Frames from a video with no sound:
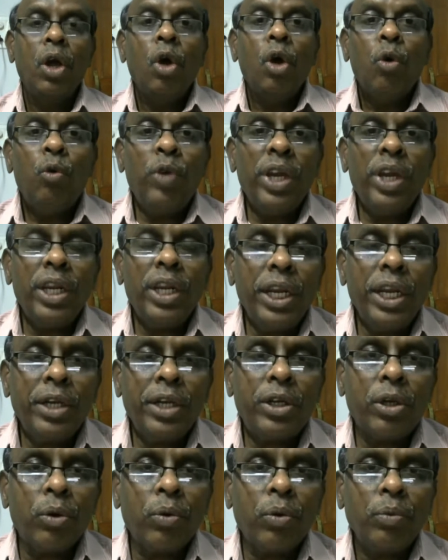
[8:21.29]
We
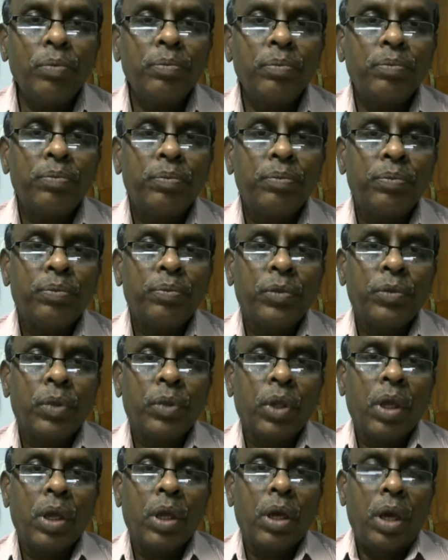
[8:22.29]
need to
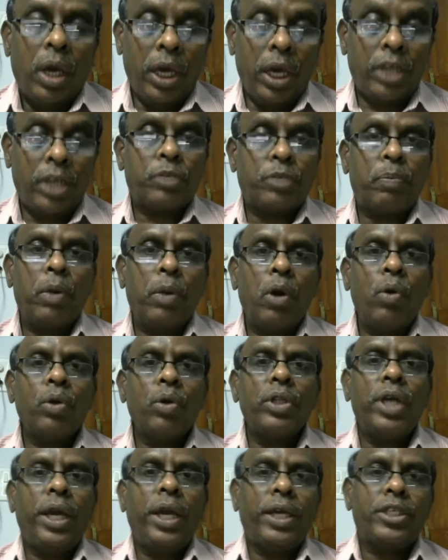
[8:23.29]
explore
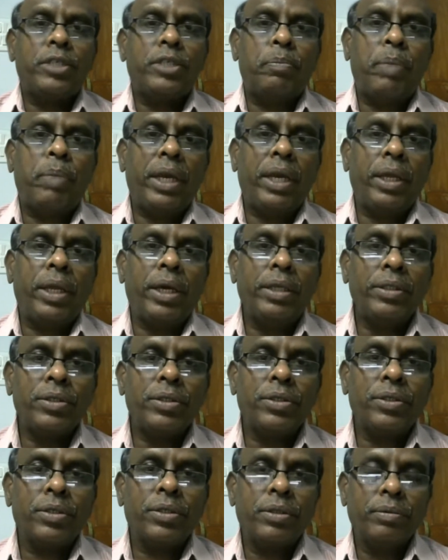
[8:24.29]
the
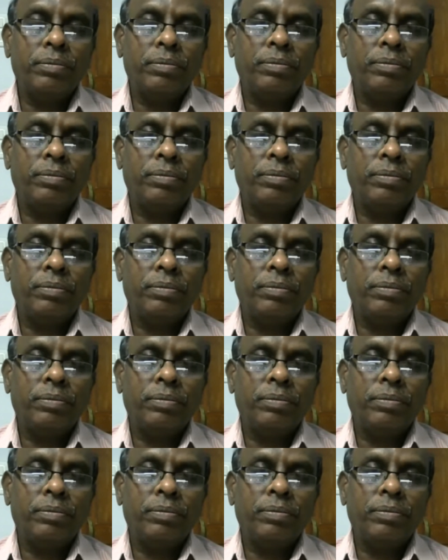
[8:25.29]
experience,